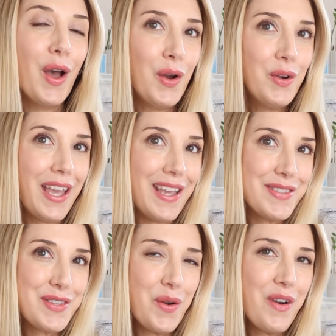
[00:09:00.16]
Okay,
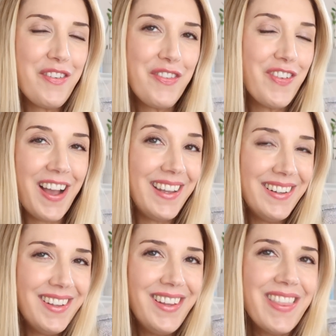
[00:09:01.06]
so
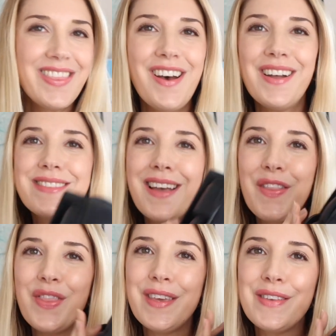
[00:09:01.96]
final thoughts
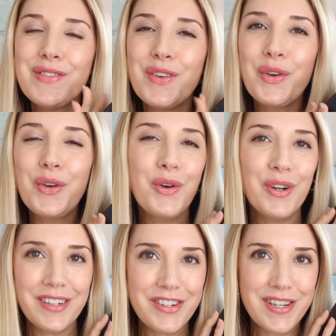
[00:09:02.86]
on this
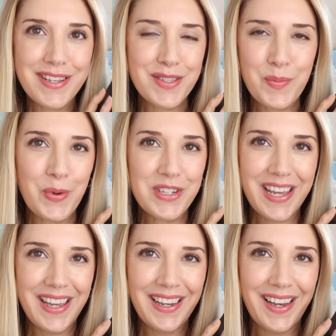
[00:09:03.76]
gorgeous
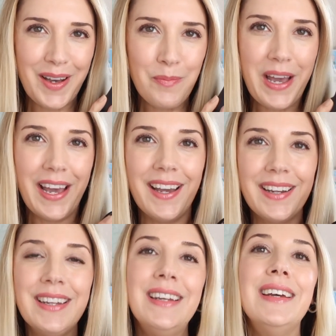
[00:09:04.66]
Bottega
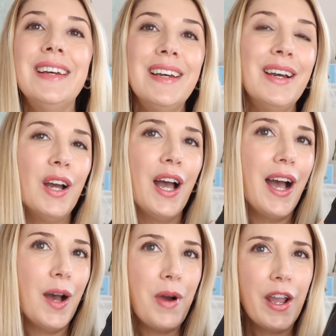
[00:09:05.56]
bag.
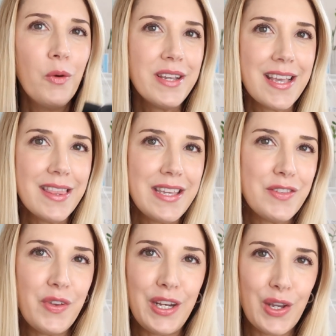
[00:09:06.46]
I always end
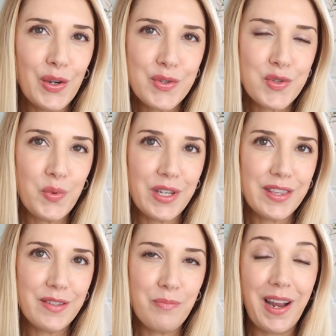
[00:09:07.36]
these videos
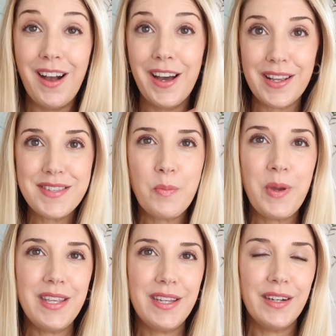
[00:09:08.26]
with my honest
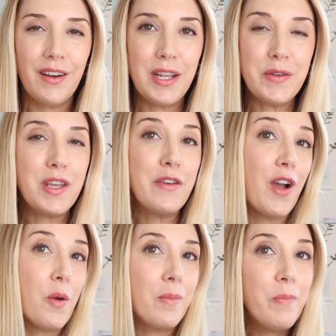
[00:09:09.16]
opinion on if
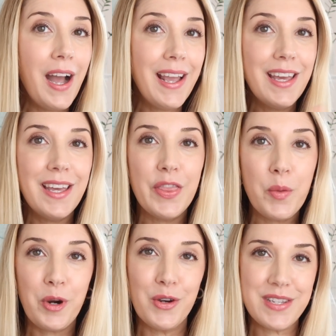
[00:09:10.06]
I would buy it and
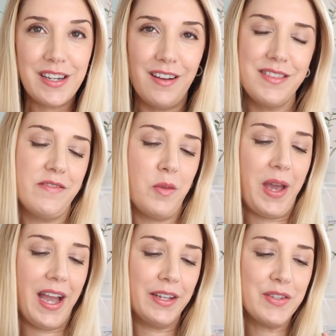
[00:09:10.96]
the pros and cons of the
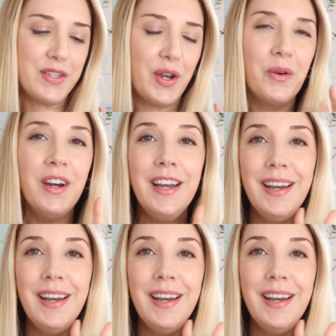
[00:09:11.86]
bag. So